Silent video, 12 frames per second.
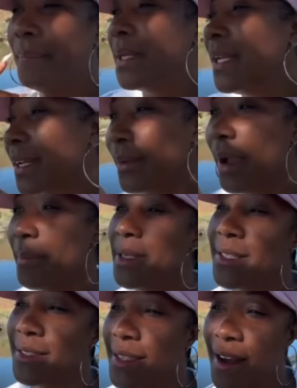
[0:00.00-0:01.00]
But anyway,
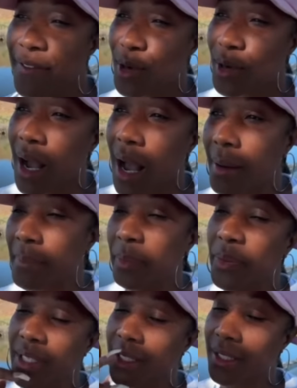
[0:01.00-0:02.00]
Mrs. Saffold caught me
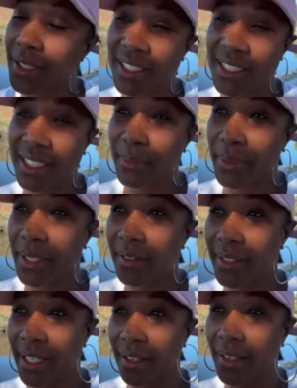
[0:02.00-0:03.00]
putting the dish liquid
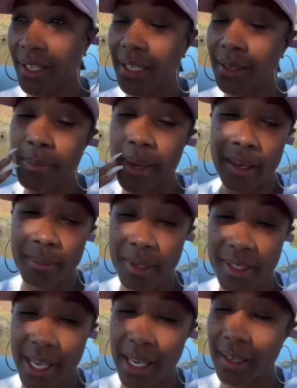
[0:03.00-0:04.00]
on there and he made
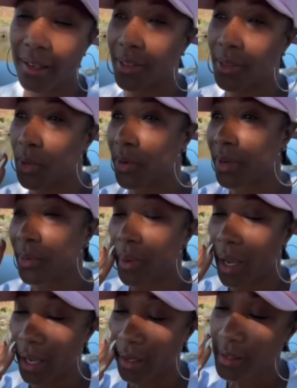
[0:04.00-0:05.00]
me take it and throw it
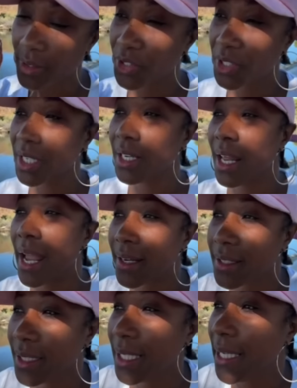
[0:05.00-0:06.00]
away. So she didn't
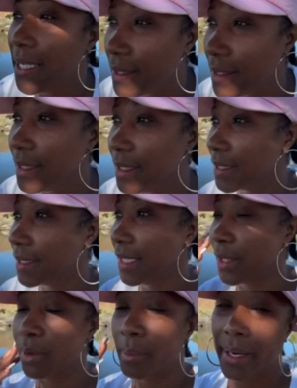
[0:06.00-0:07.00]
actually eat the dish
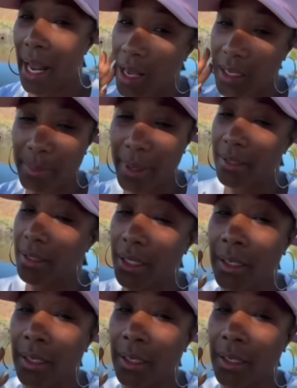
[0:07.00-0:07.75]
liquid, but I was about to